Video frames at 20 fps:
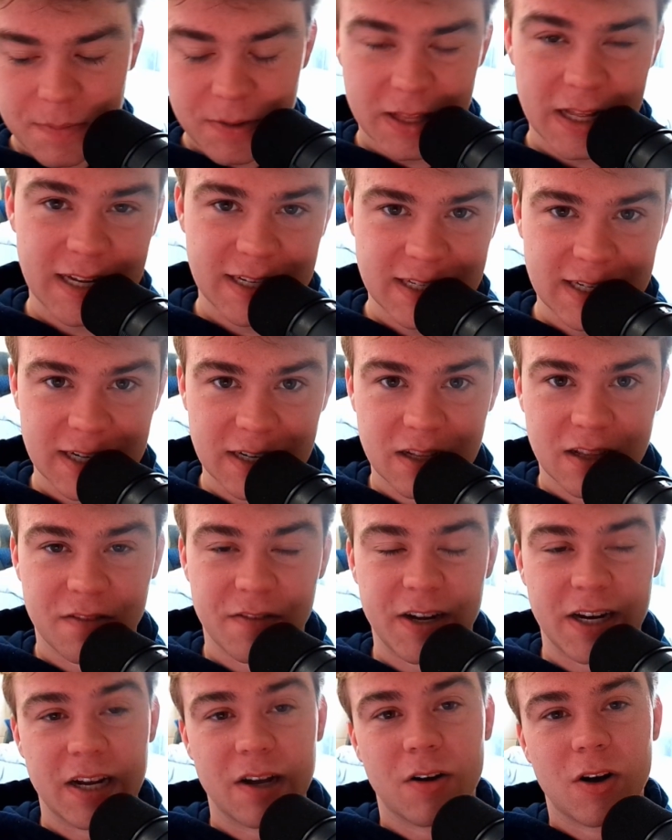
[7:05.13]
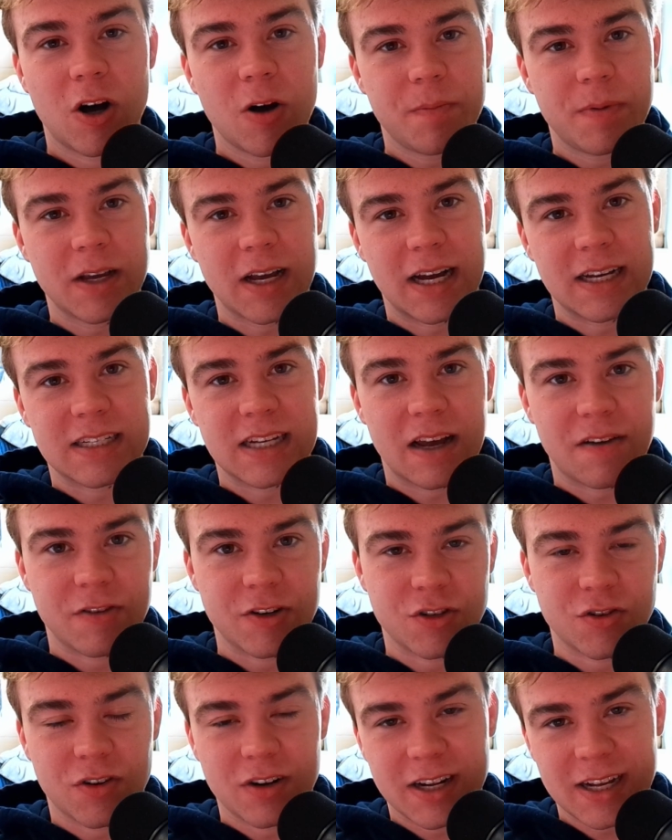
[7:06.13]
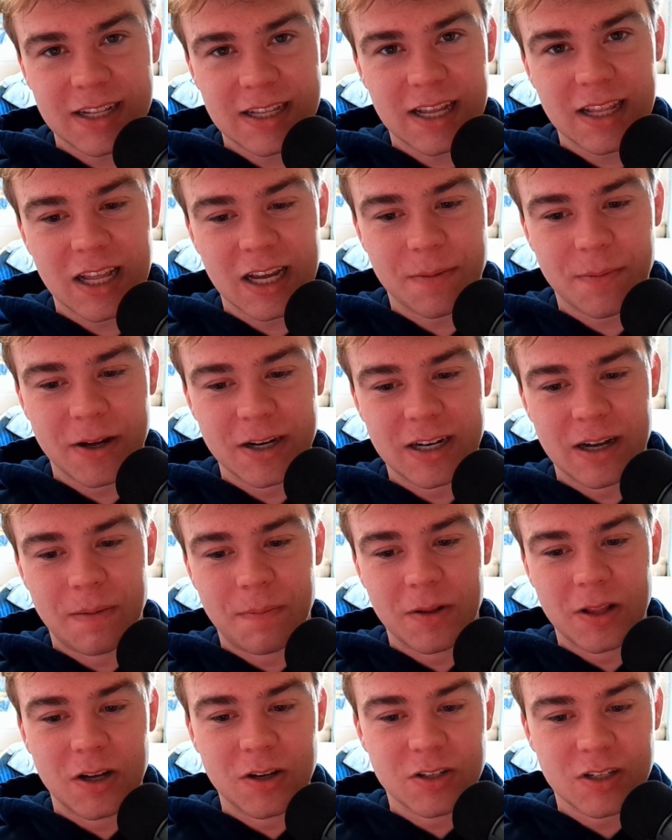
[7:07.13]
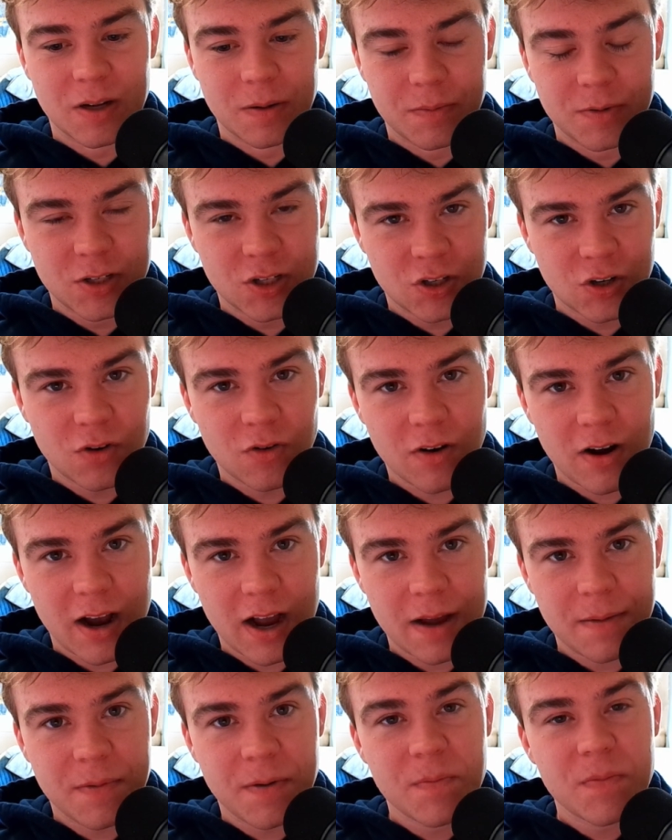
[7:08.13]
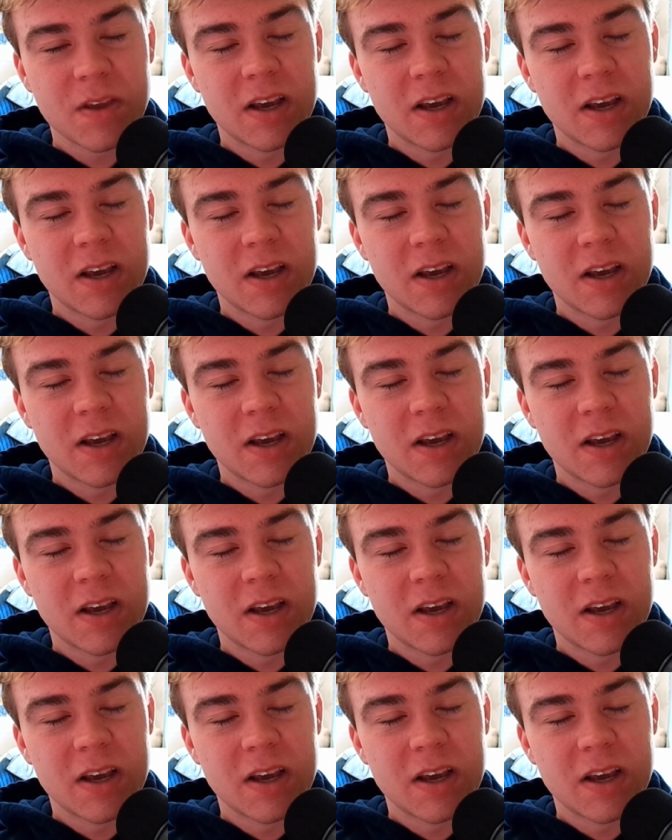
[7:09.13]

But that's the end of the video. Hope you guys have enjoyed. Hit that like button down below, subscribe.